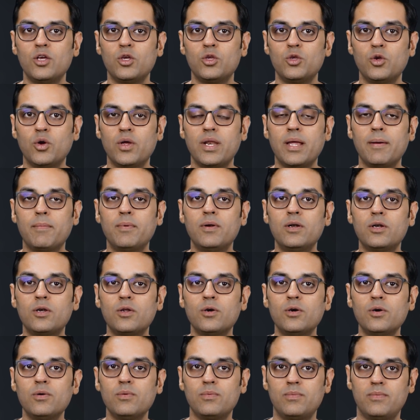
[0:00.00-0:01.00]
you're able
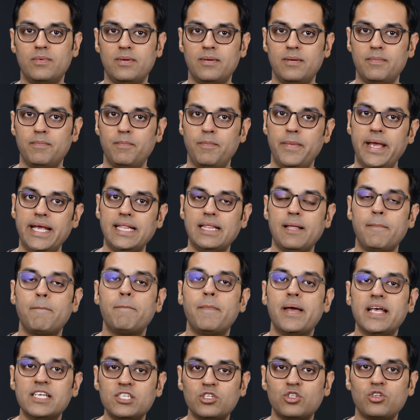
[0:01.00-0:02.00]
to make the
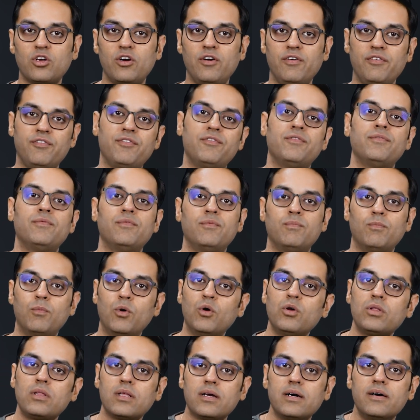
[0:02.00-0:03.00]
best of
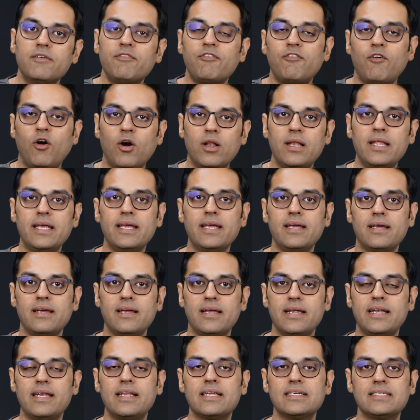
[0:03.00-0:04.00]
both a falling
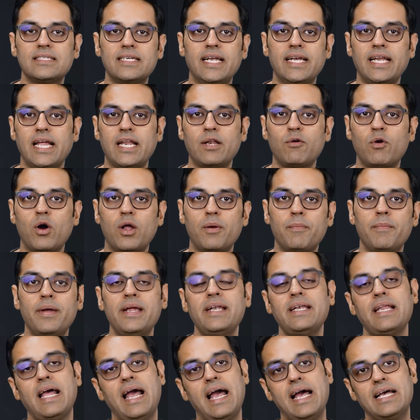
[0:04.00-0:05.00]
interest rate
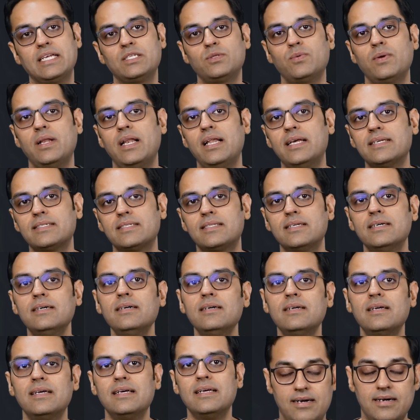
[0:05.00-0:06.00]
environment as well as
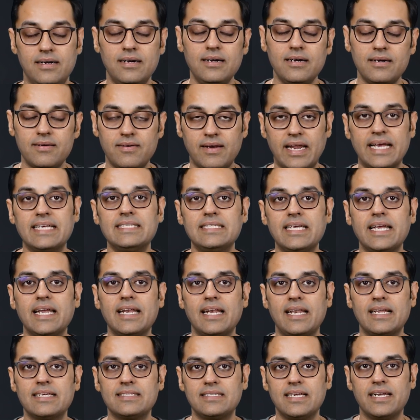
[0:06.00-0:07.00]
a rising
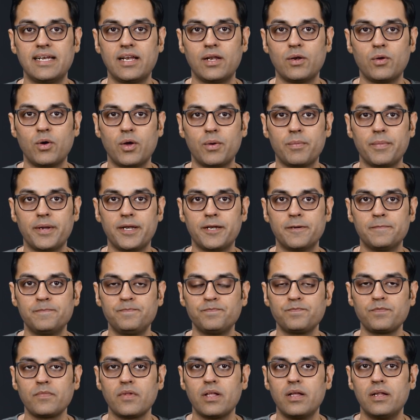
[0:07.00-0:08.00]
interest rate environment.
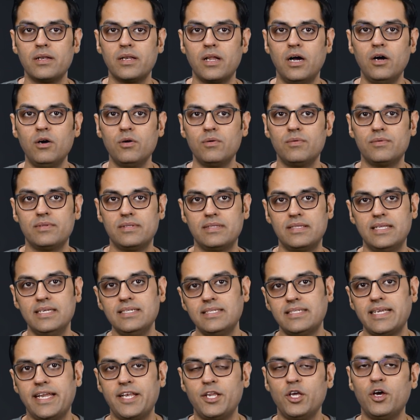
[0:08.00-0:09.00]
Now,
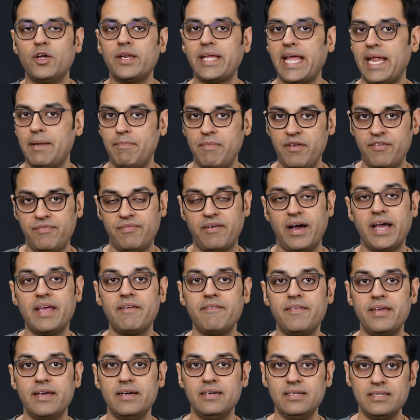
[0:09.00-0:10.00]
this tenure can be
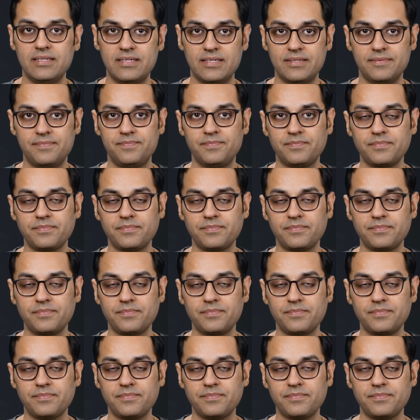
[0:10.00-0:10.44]
5 years,